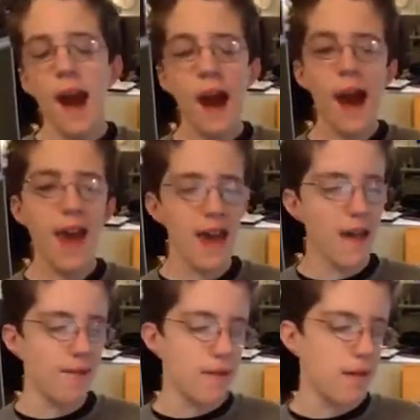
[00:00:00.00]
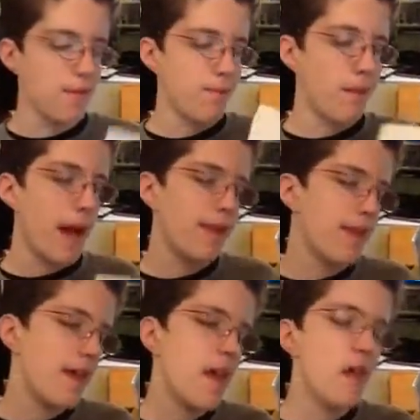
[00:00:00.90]
Hi
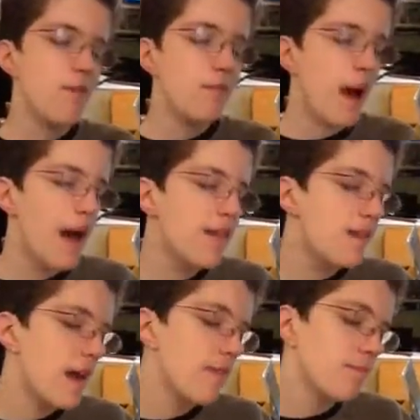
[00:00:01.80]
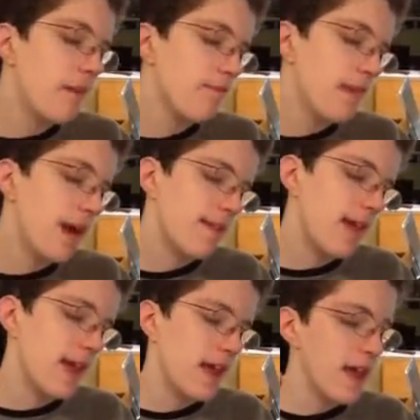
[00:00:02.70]
everybody, my name is
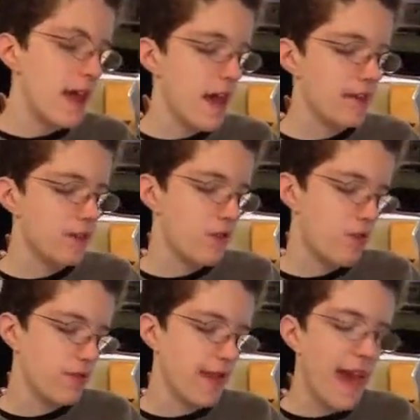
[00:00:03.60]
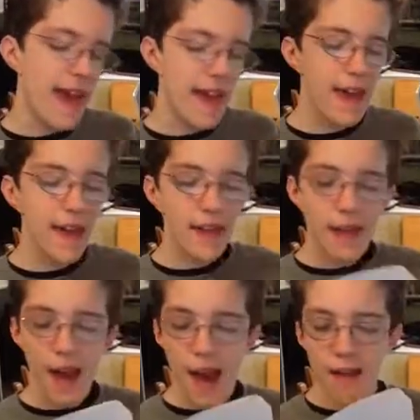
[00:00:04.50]
Mattie, and today
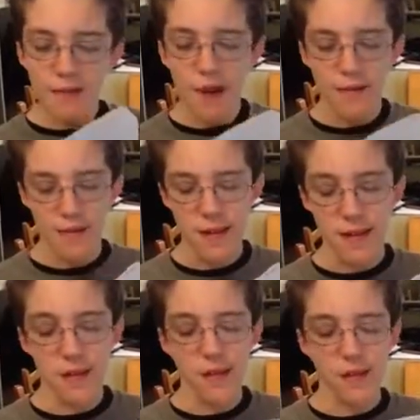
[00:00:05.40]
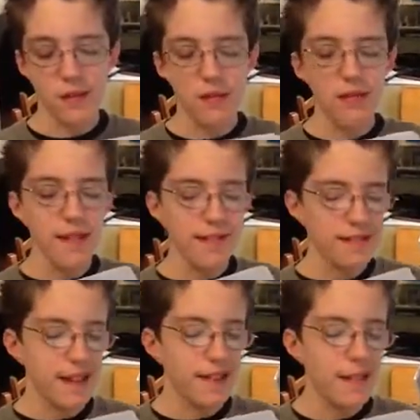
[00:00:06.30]
I'm gonna show you a
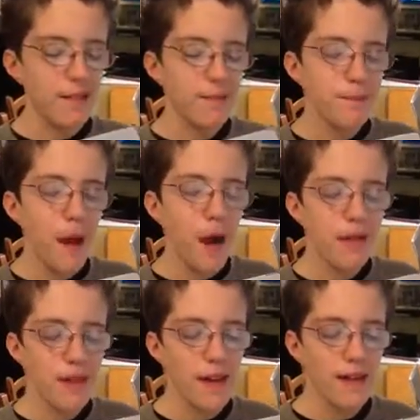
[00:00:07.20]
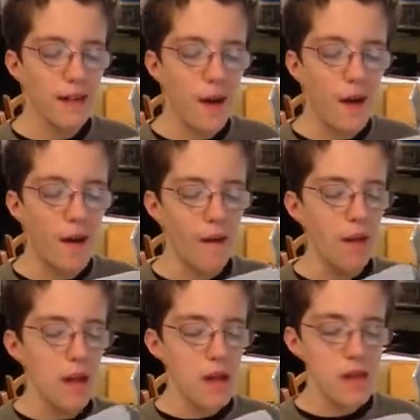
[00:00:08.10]
little project called
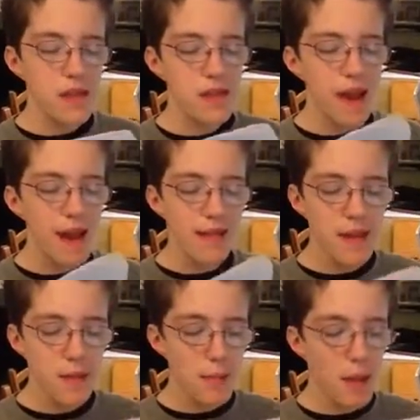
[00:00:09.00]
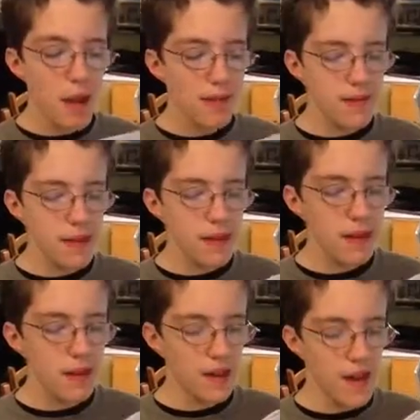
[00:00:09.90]
Shiny
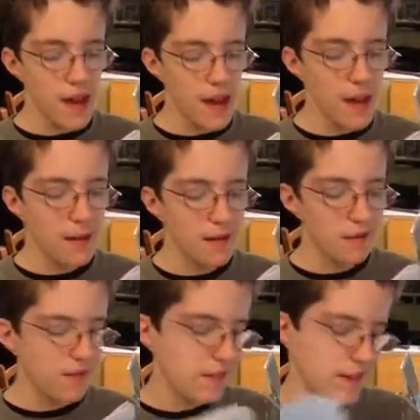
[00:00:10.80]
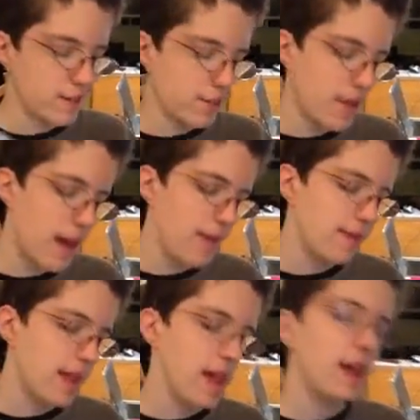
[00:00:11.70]
Brandy and Green Penny.